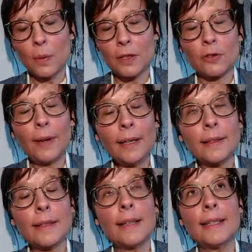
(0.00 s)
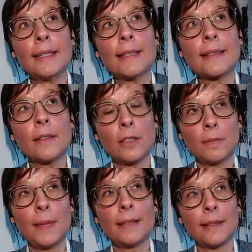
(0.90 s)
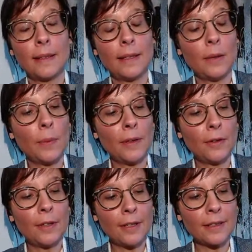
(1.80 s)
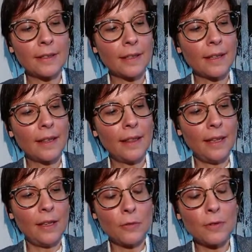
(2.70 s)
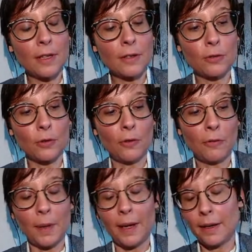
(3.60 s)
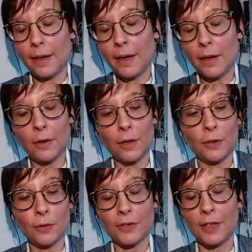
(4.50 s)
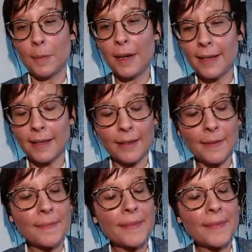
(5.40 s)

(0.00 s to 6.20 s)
which recognized automatically whether or not the users drove by car or used their bike.